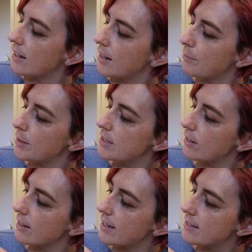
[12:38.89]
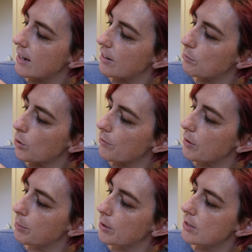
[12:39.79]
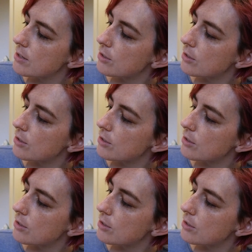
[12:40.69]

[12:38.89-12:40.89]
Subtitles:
That's got lace kind of more over the bodice,